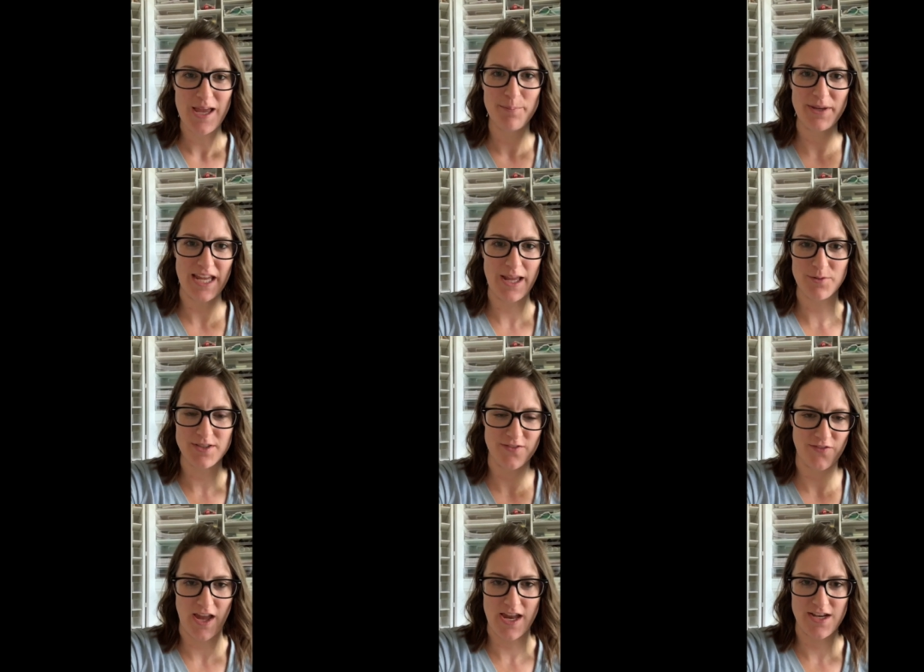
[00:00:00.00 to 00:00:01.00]
being able to
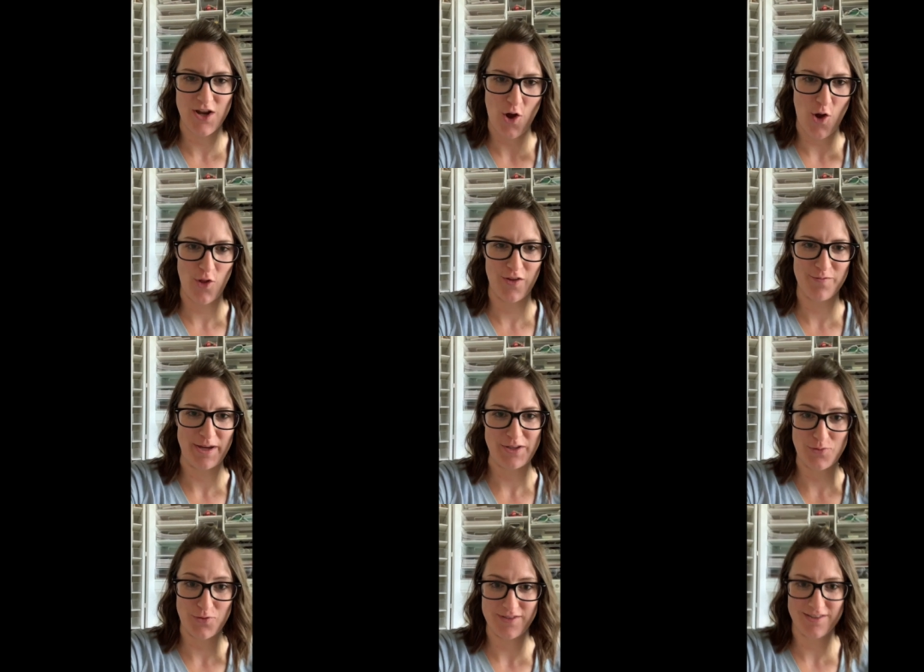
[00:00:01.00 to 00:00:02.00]
find all of my
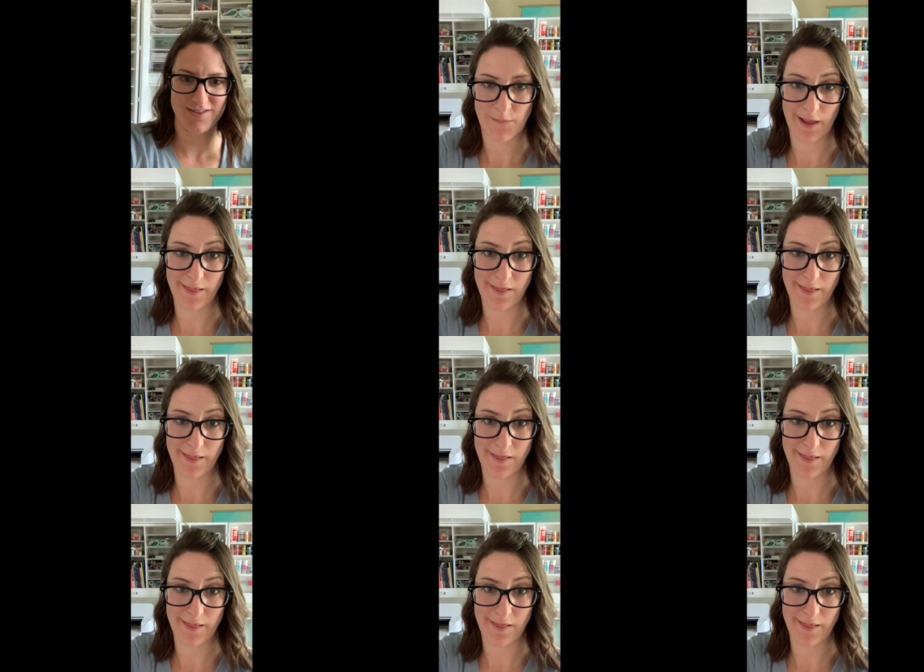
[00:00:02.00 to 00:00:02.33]
tools.